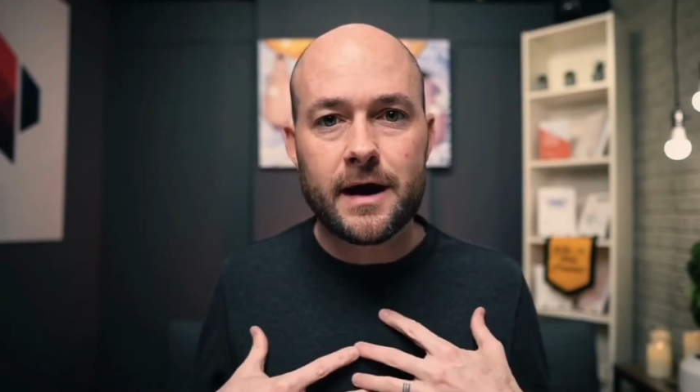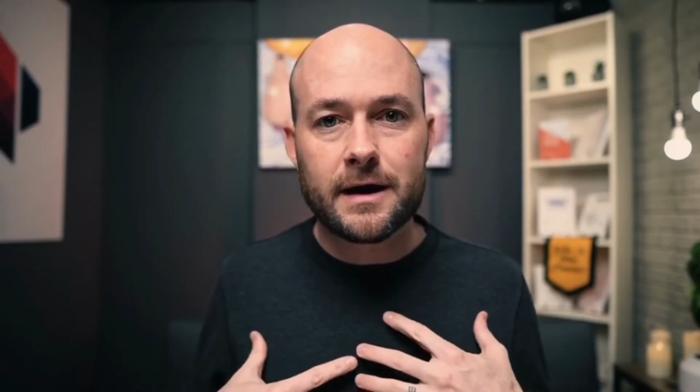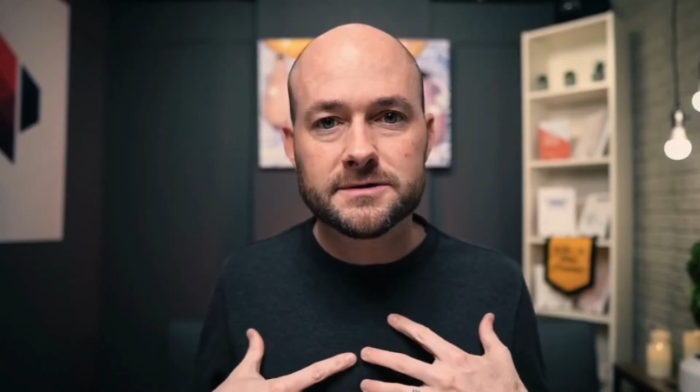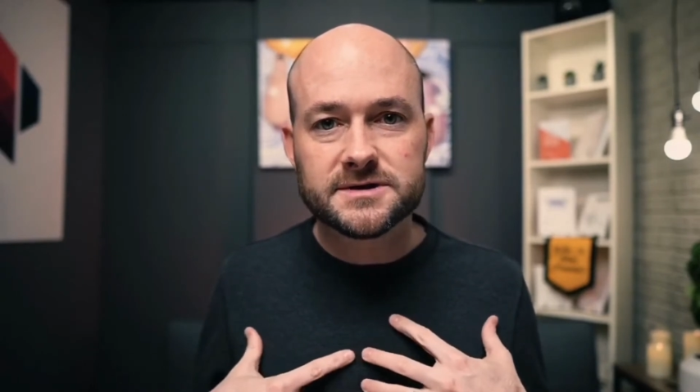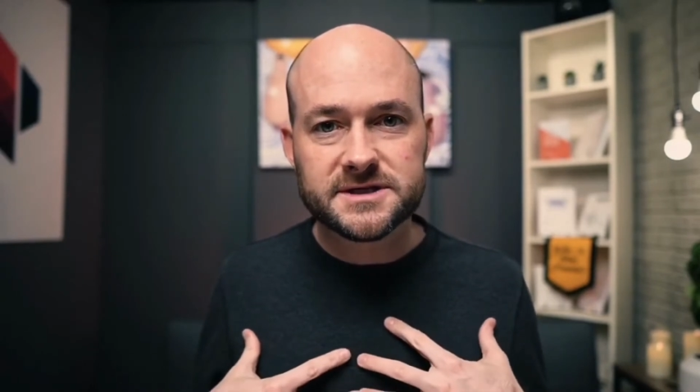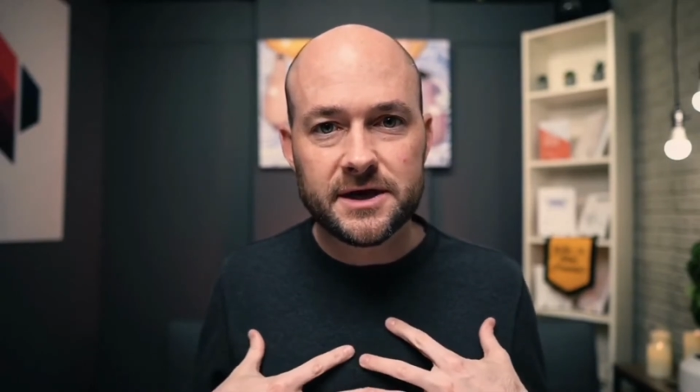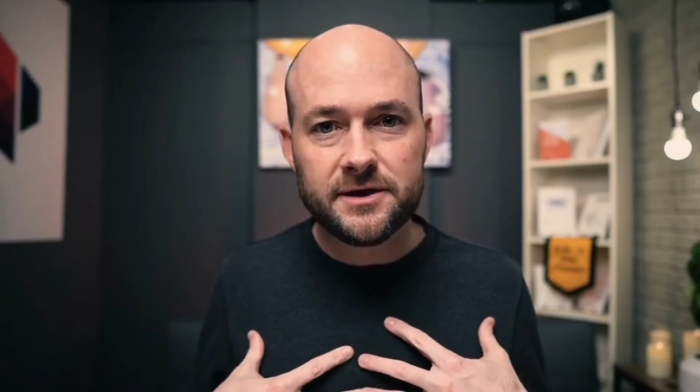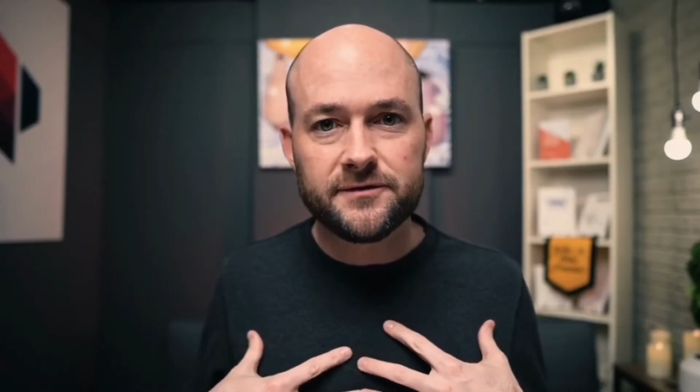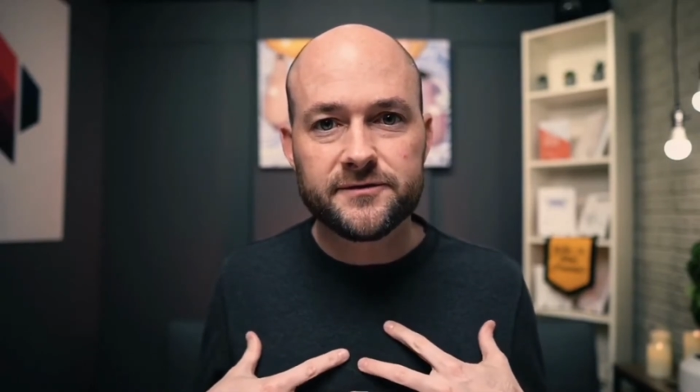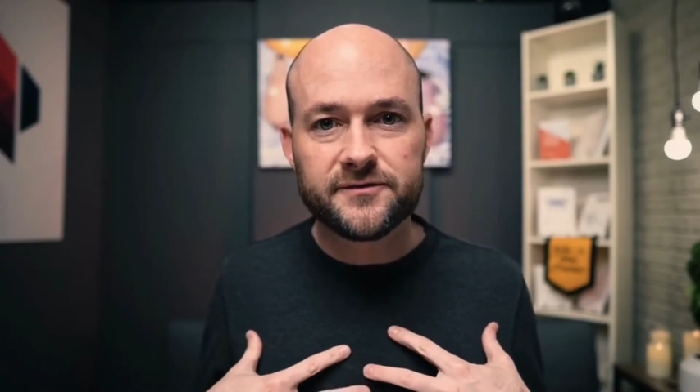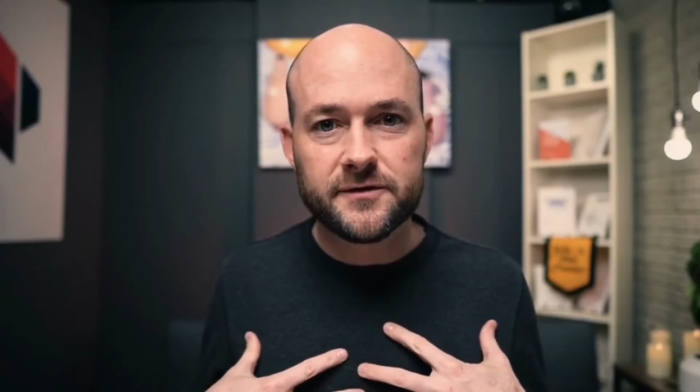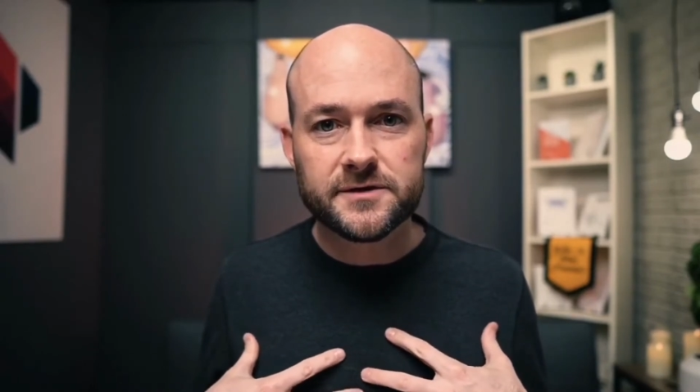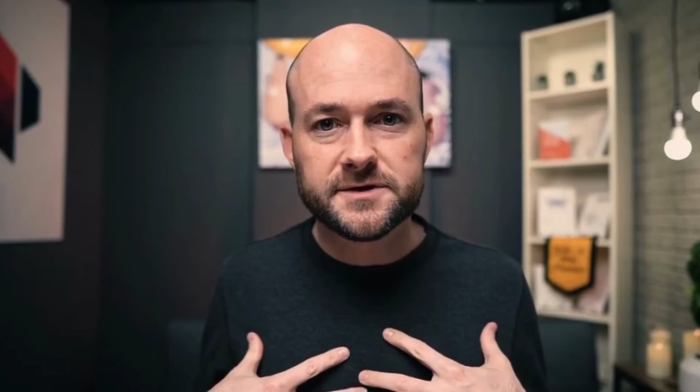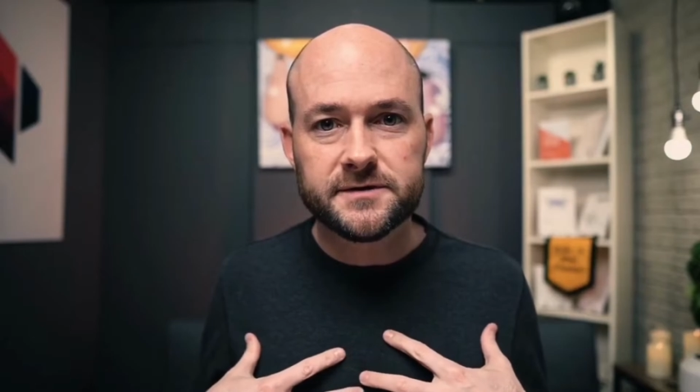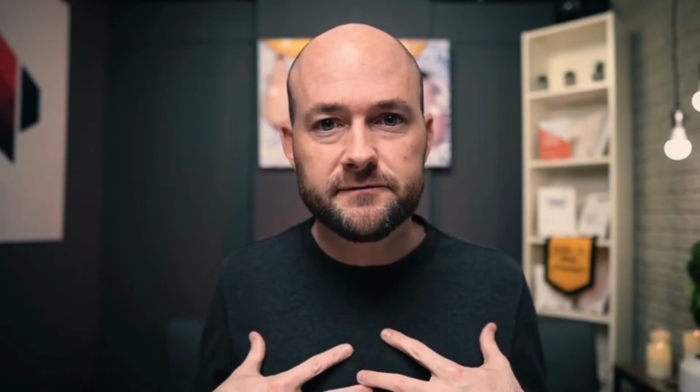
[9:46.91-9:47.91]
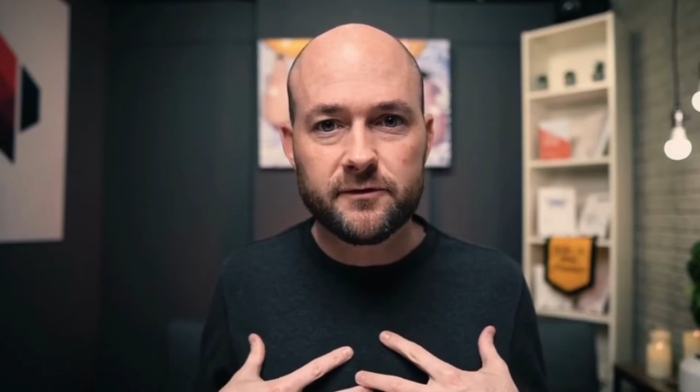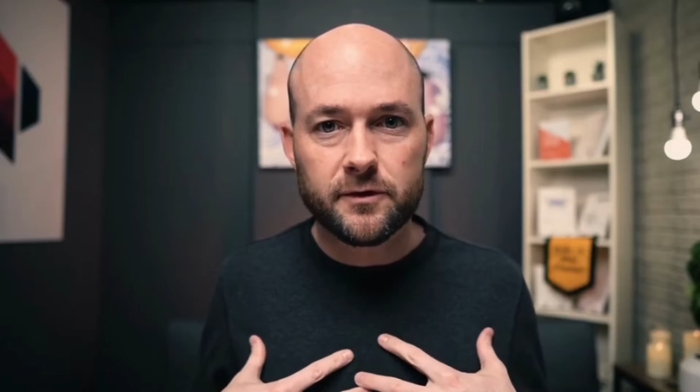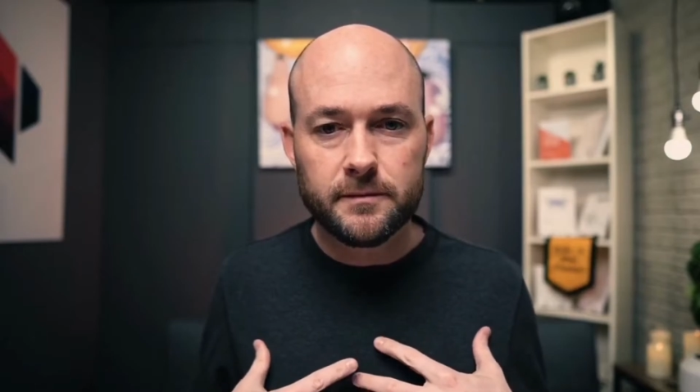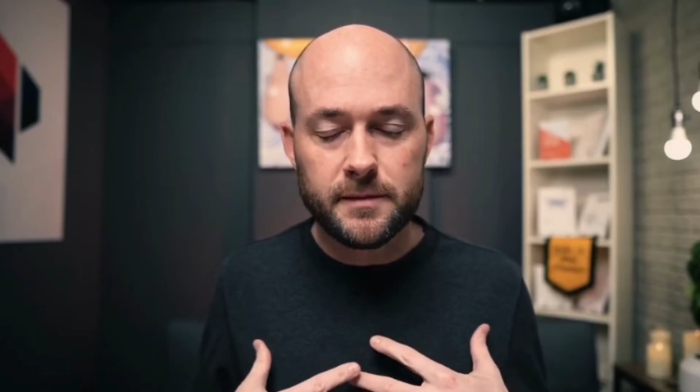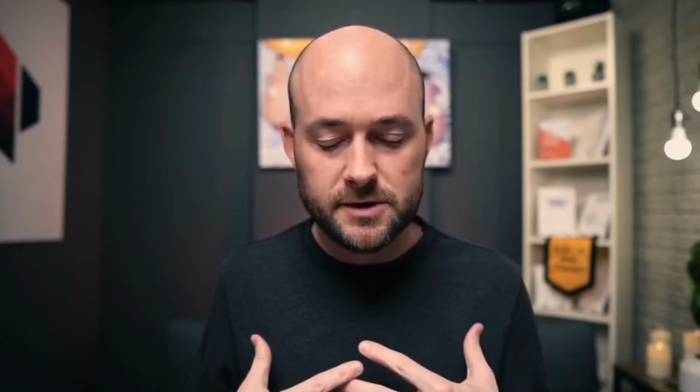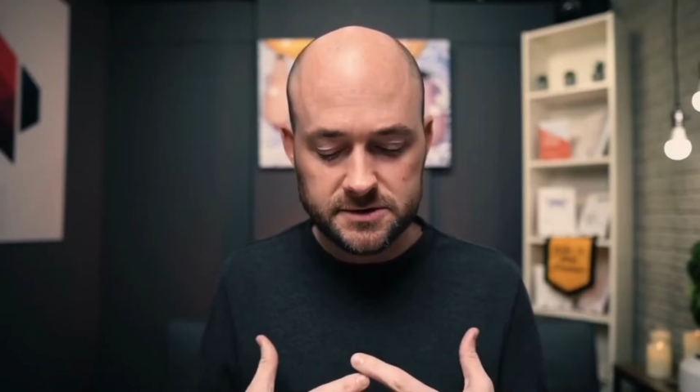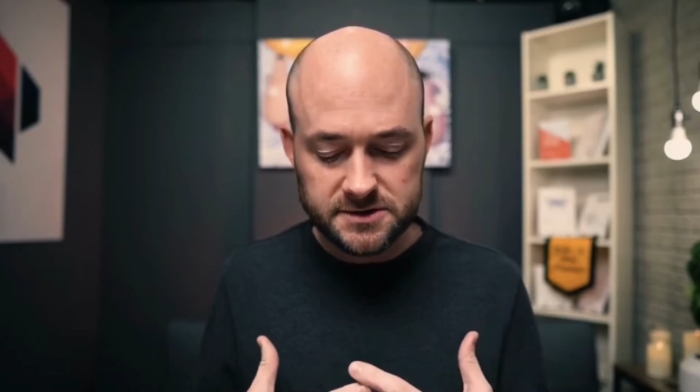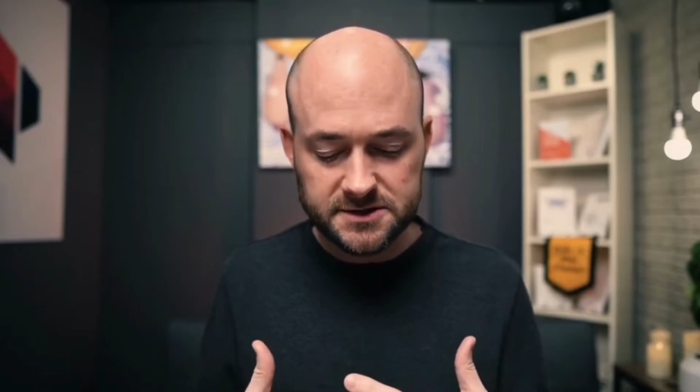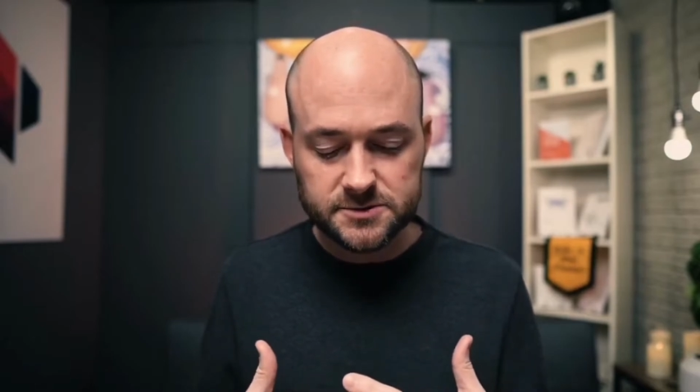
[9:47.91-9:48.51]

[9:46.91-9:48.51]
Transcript: ourselves, first and foremost,